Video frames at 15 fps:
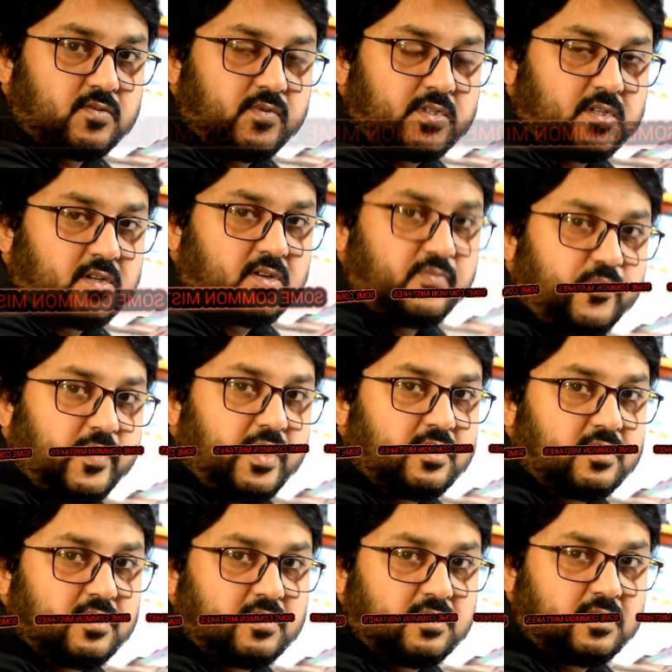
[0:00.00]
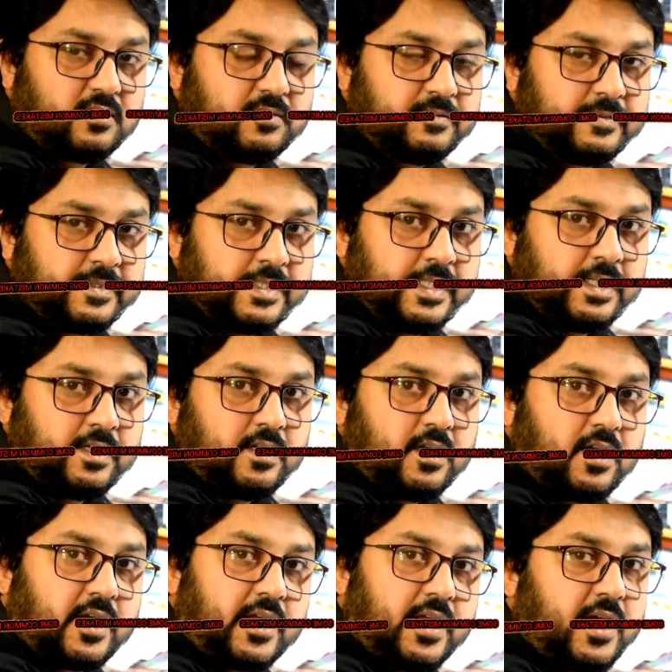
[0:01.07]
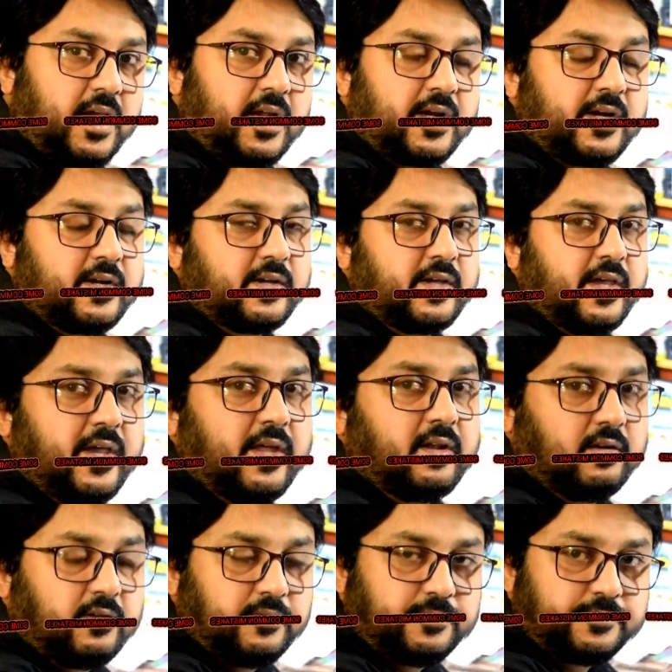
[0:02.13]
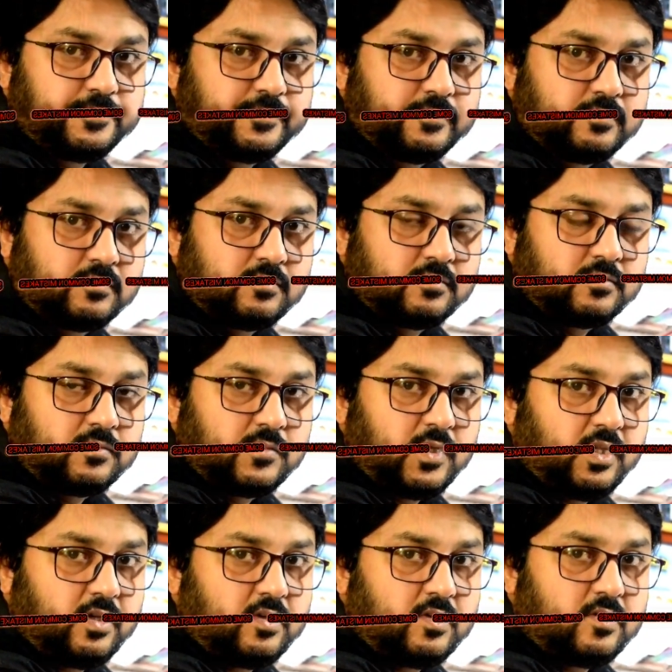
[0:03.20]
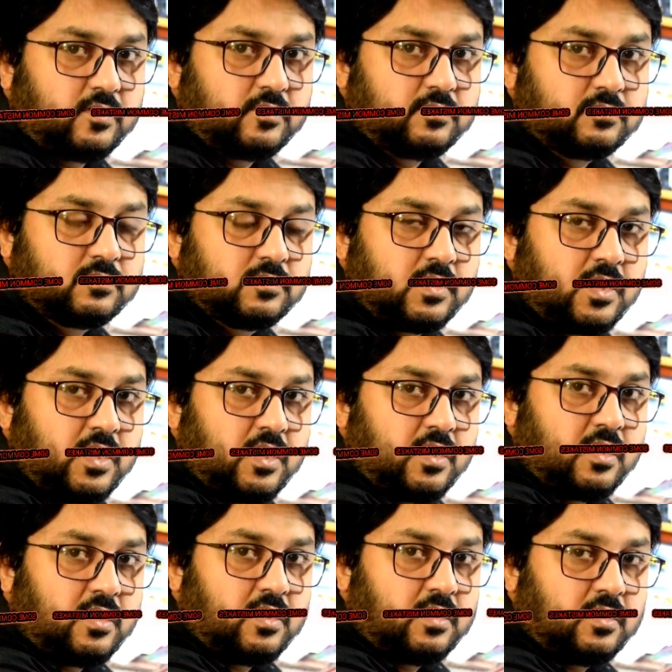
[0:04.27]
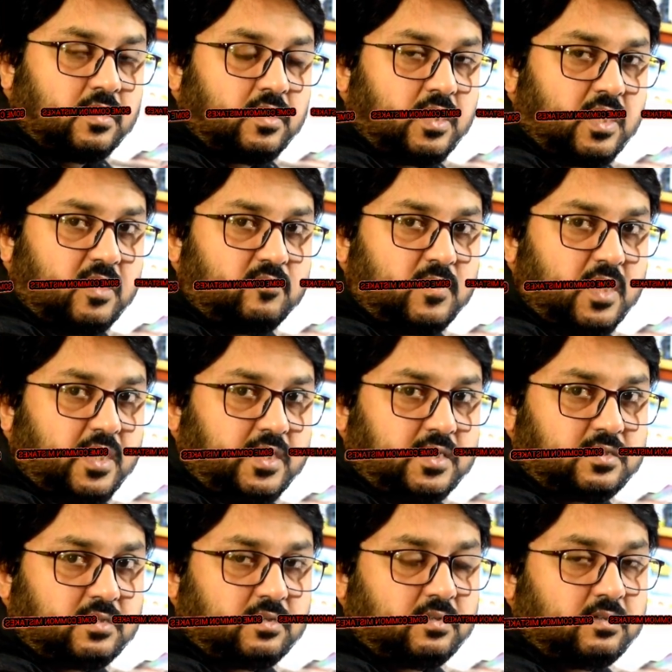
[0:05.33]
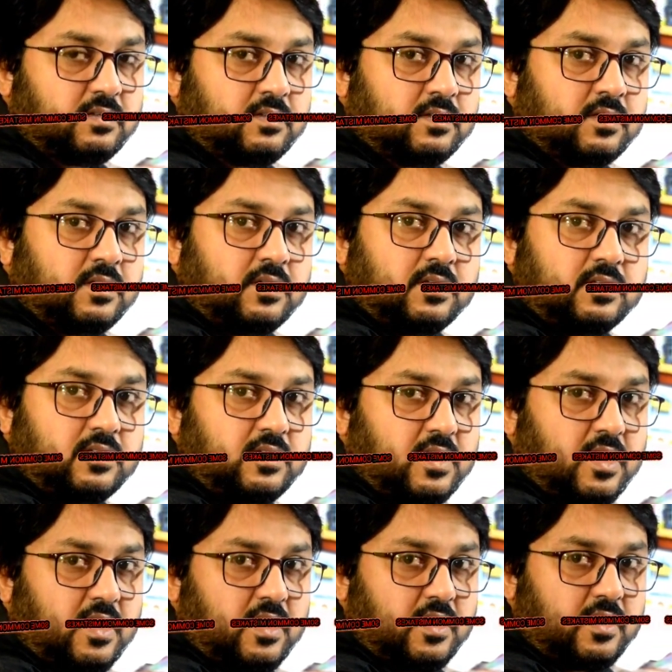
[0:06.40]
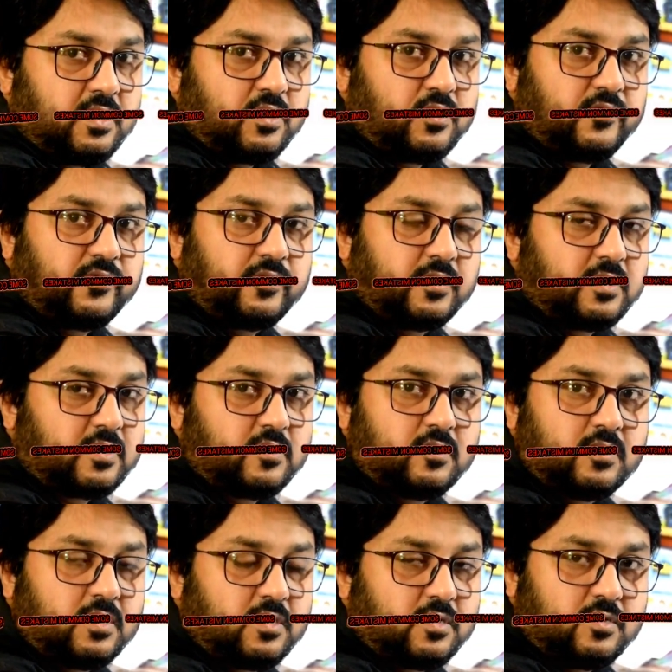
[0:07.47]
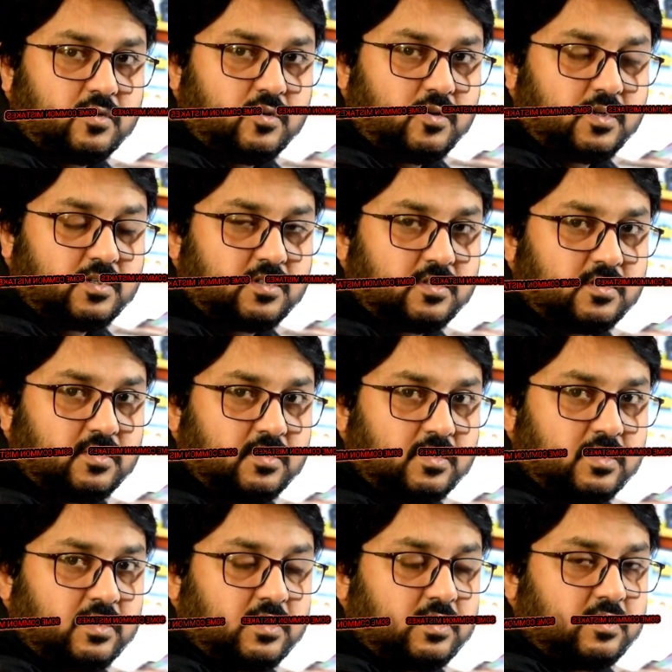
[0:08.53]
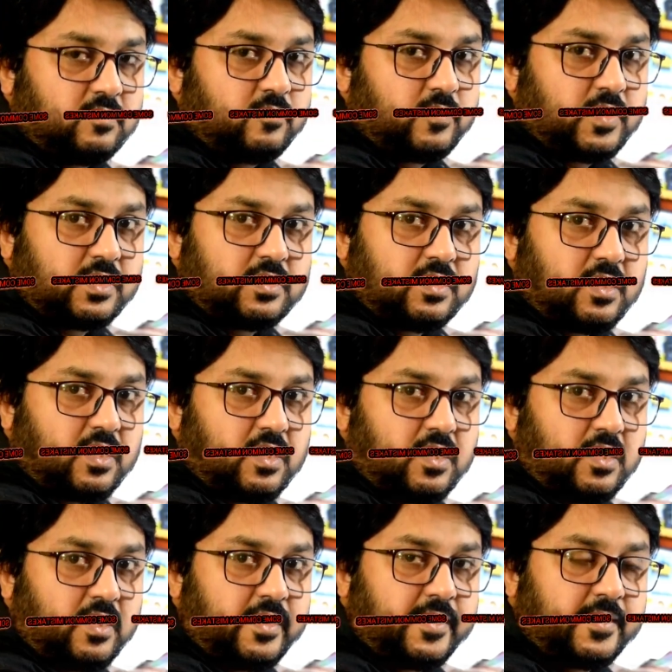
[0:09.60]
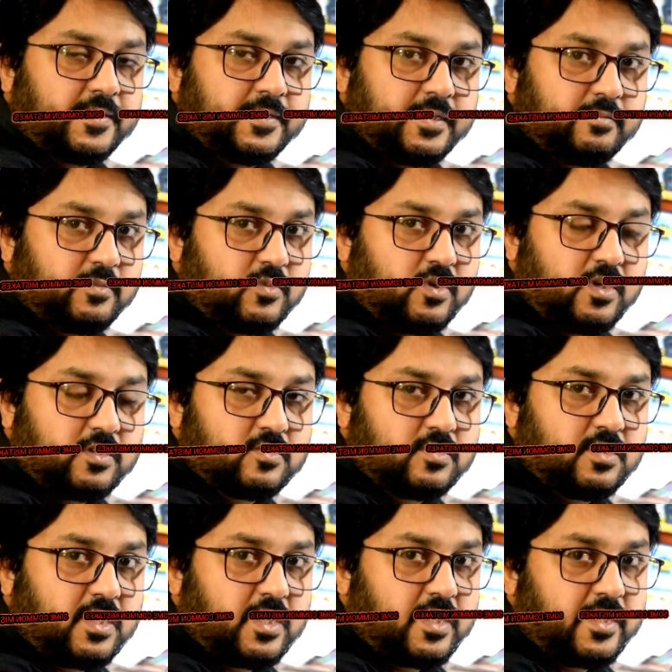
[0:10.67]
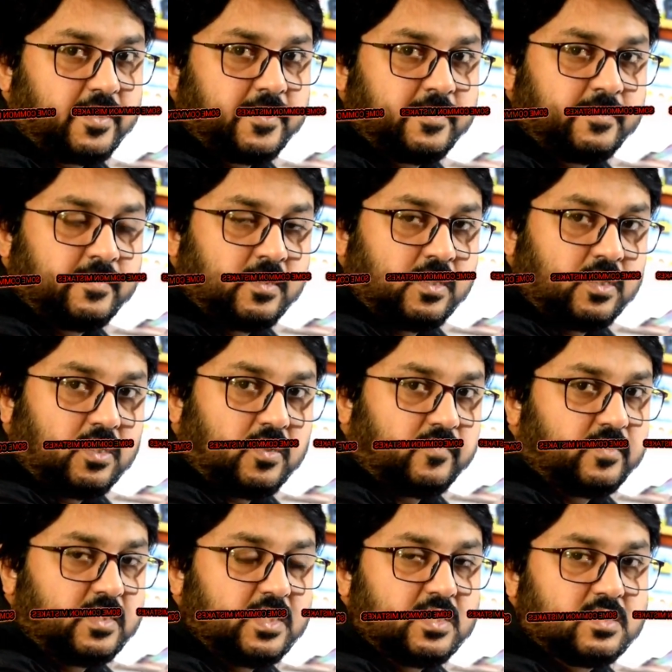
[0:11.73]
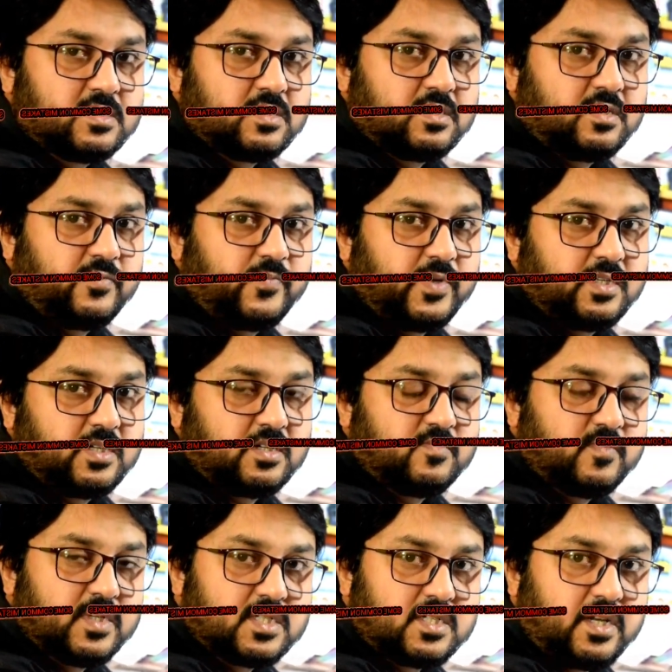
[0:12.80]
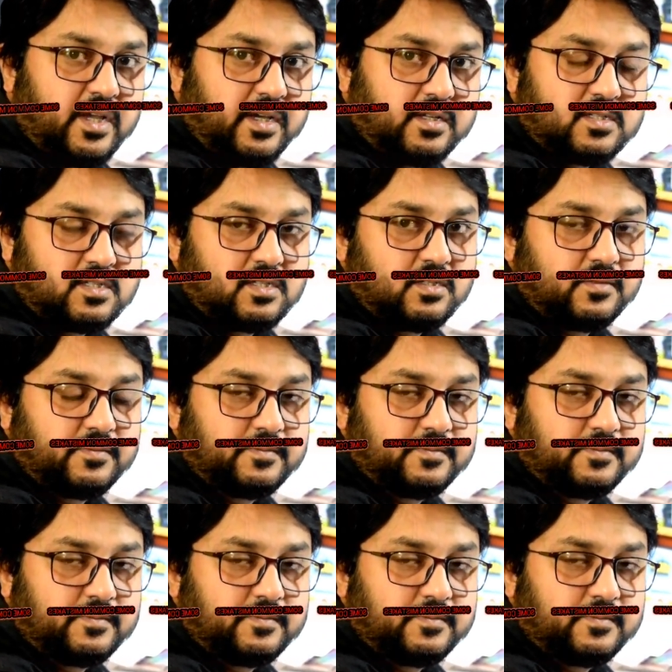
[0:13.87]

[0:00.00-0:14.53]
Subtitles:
which are repeated again and again. You know, I might die of corona or not, but I am going to die of these repeated mistakes.